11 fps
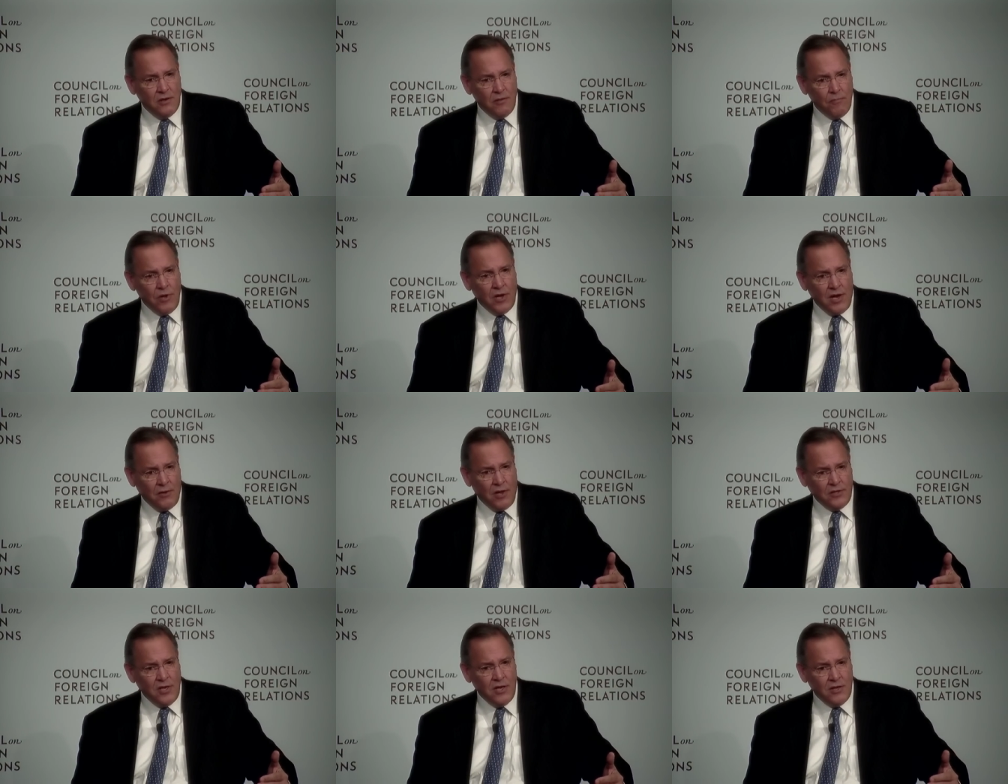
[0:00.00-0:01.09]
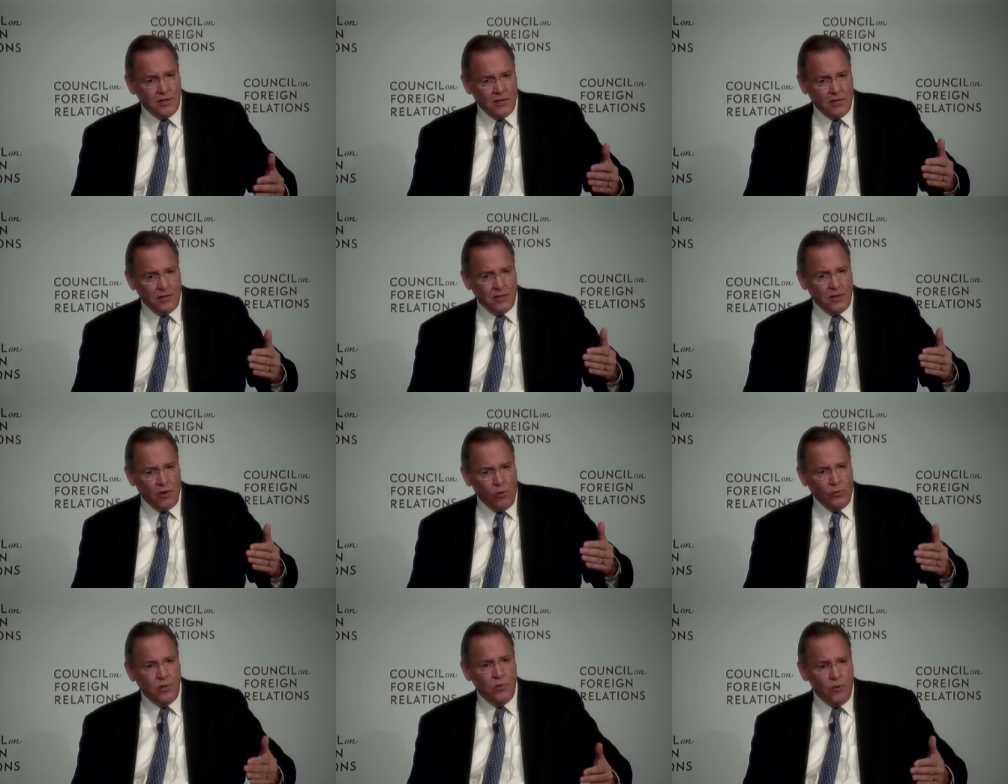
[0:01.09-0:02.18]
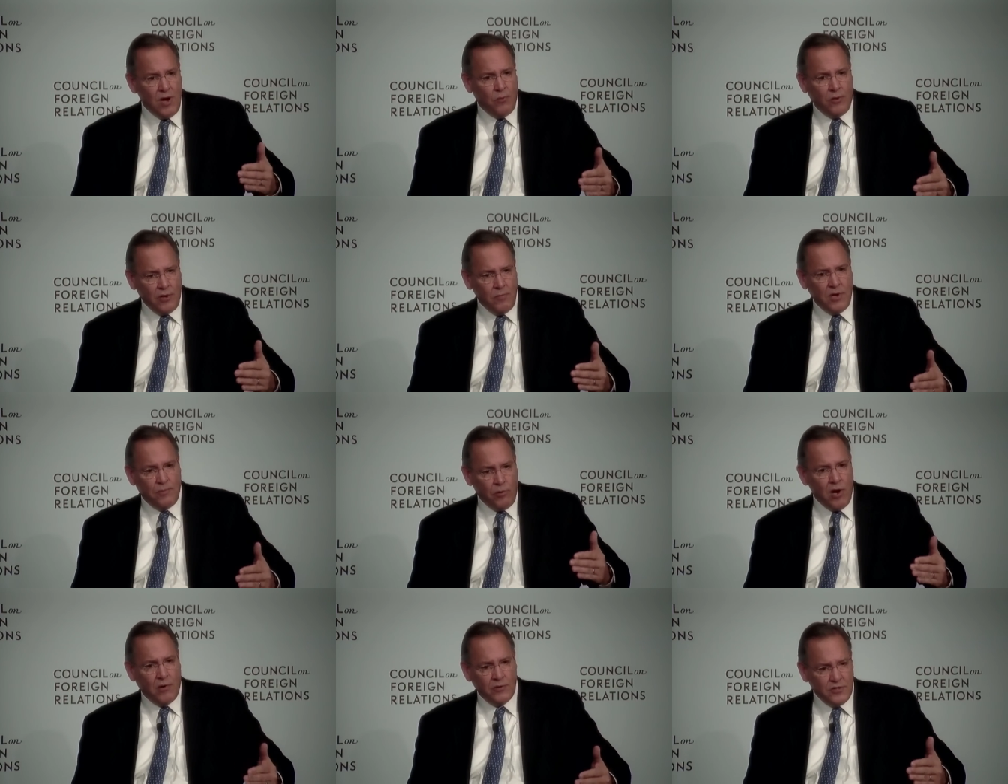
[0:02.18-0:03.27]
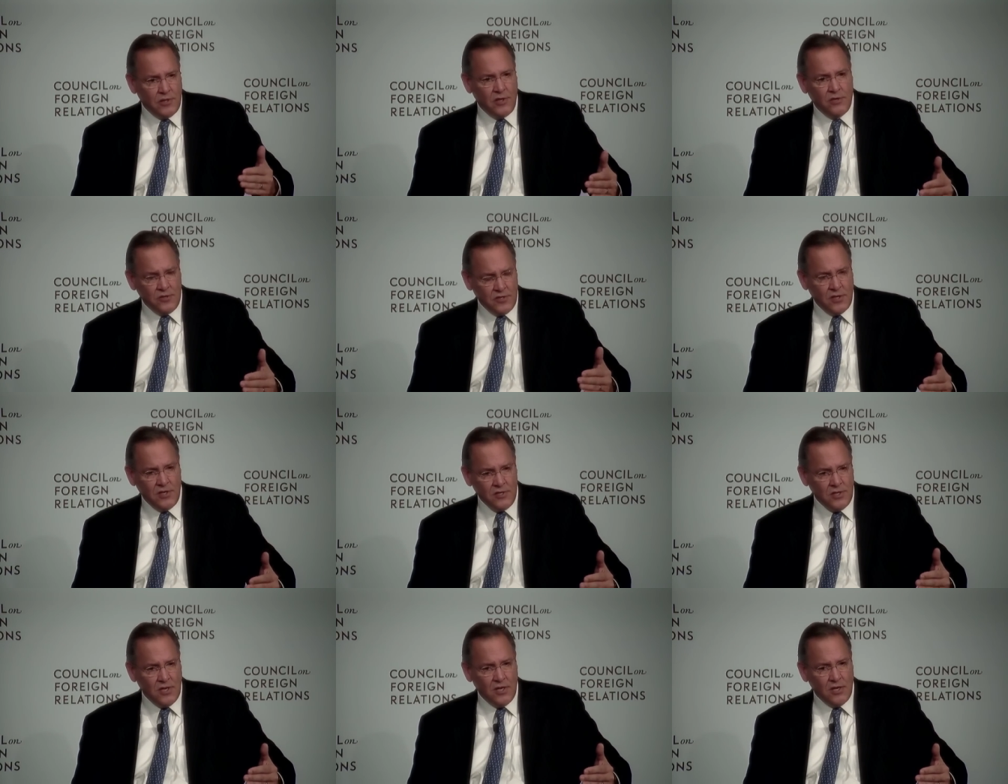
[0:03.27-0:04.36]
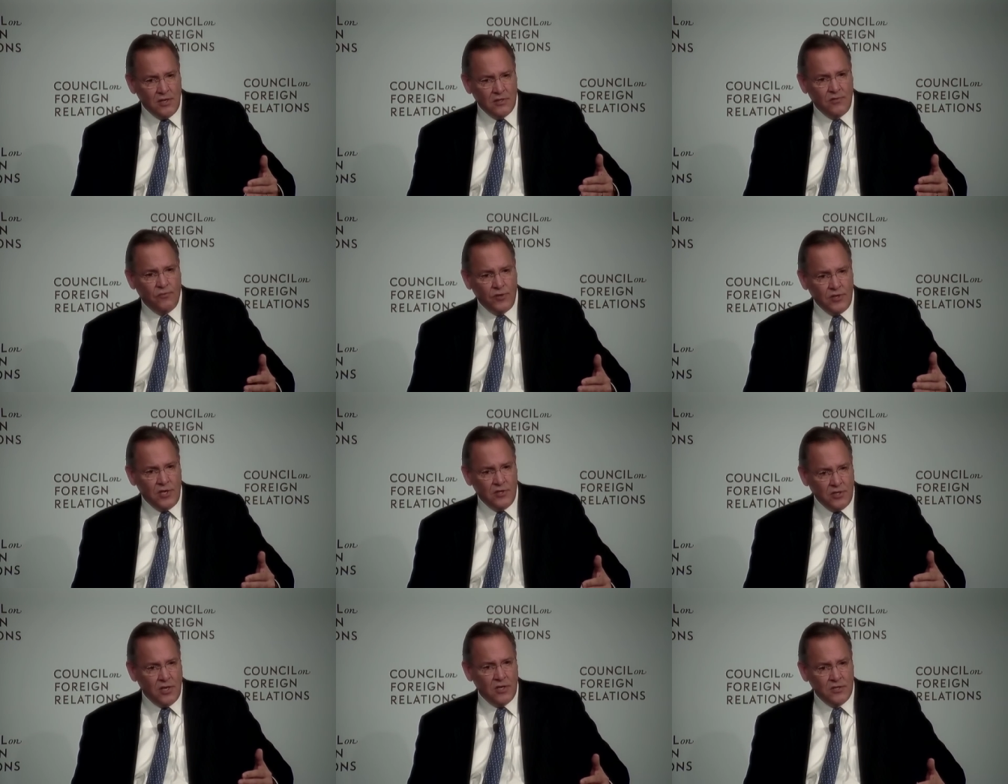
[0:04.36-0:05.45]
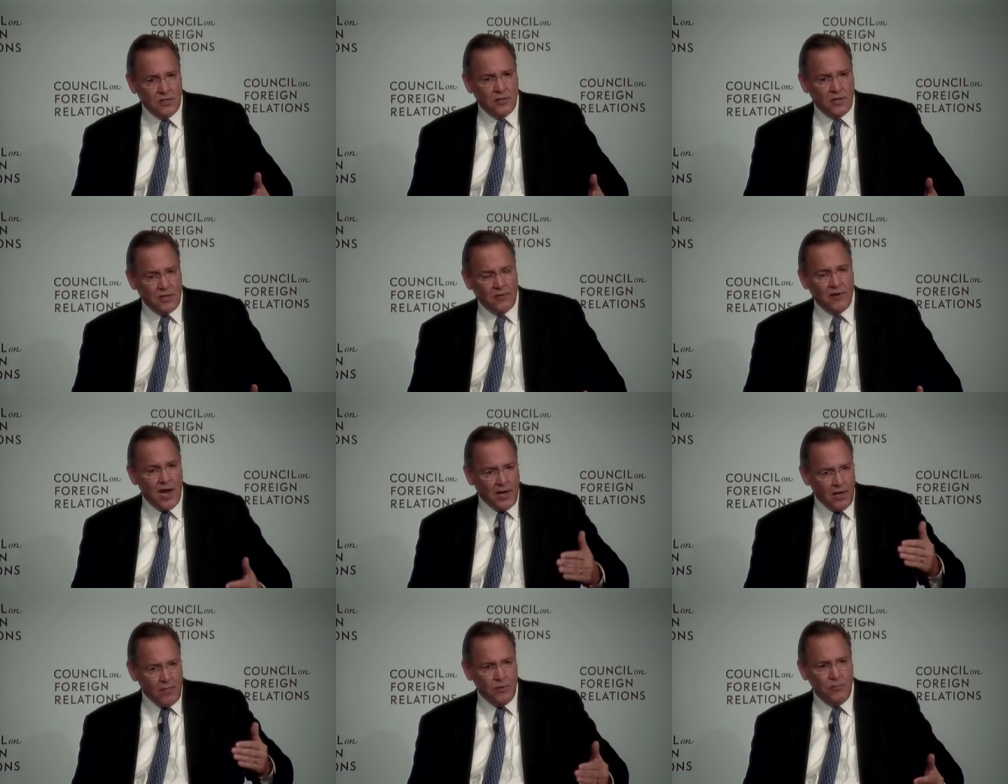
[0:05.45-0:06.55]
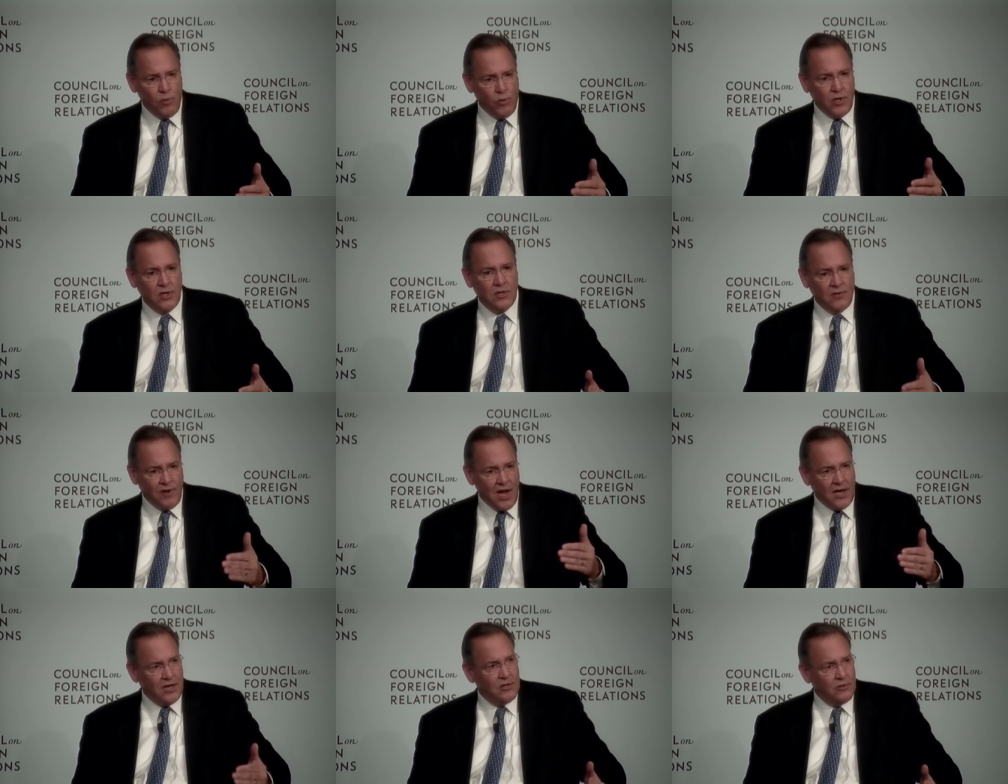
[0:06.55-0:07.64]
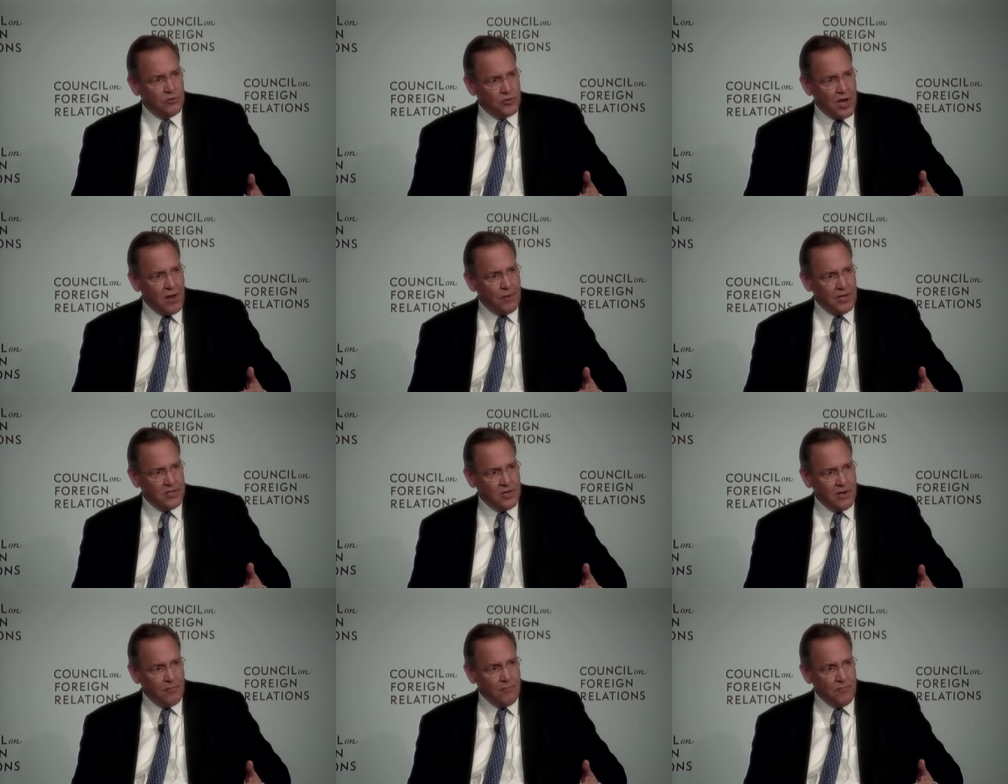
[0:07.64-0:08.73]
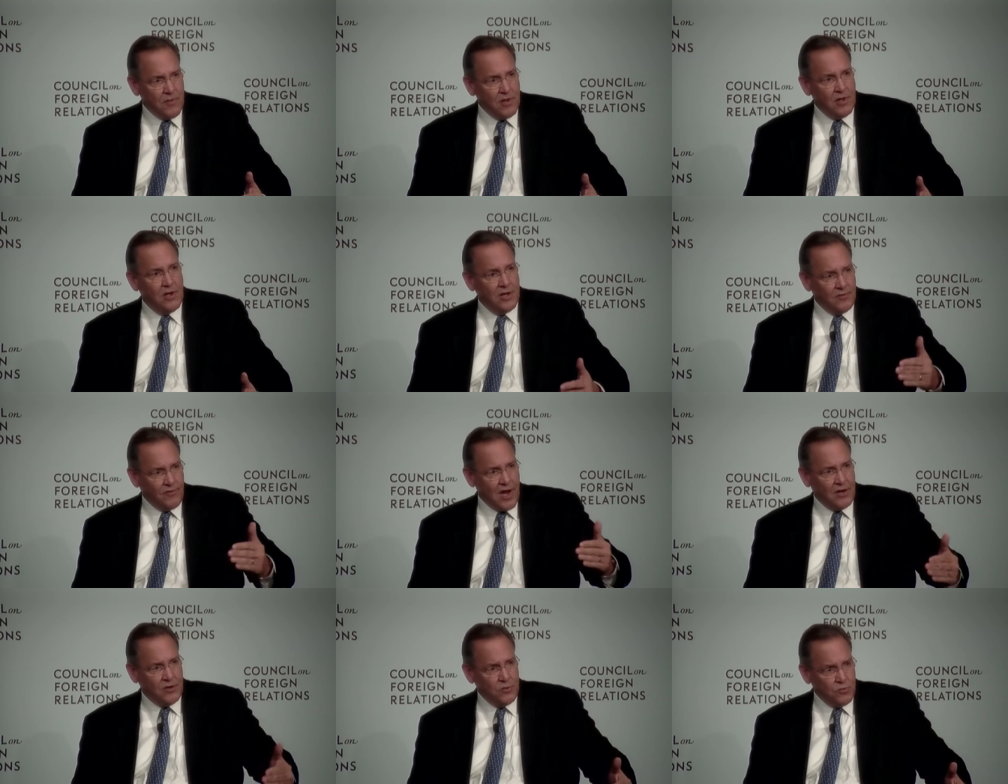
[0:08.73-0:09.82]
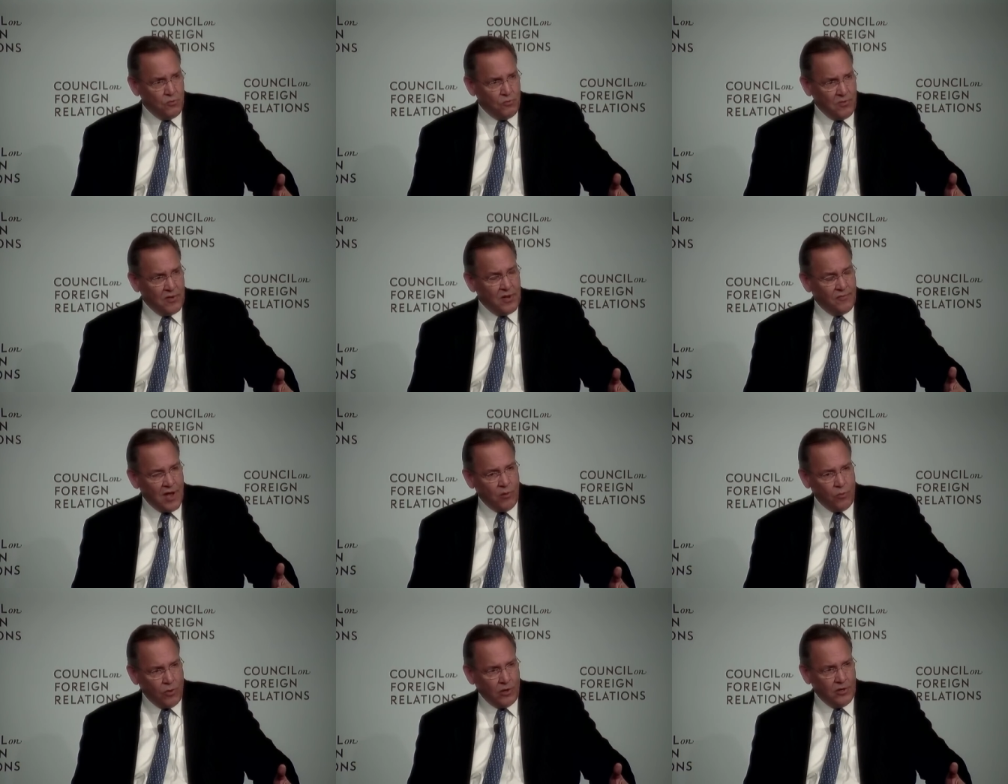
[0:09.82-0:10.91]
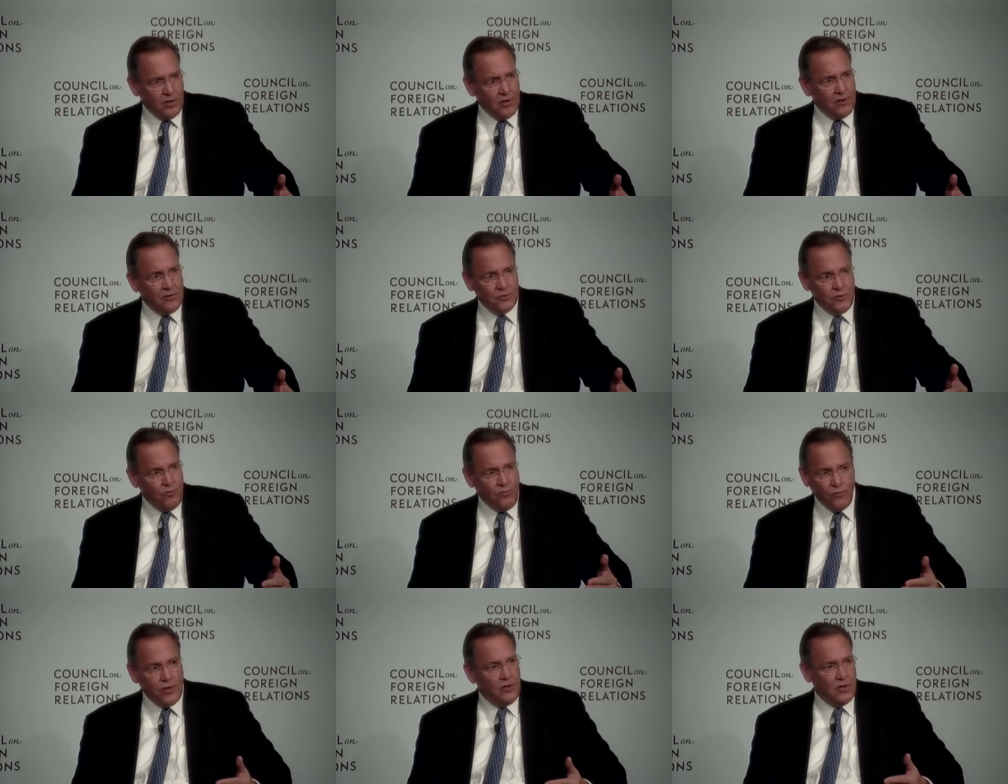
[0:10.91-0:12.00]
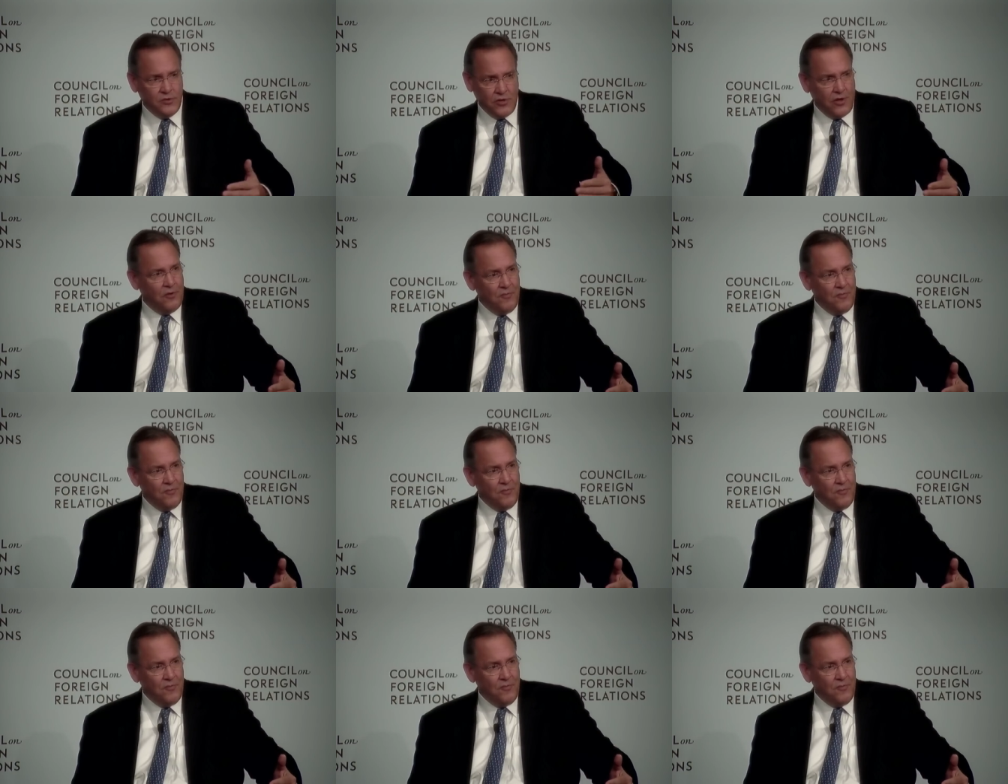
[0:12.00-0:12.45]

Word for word: but I, I'll tell you, the, the only way we're going to make progress in the inner cities is if we teach kids that they've got to get up in the morning and they've got to get to their job on time, and they've got to do, they've got to work. There's no free lunch here.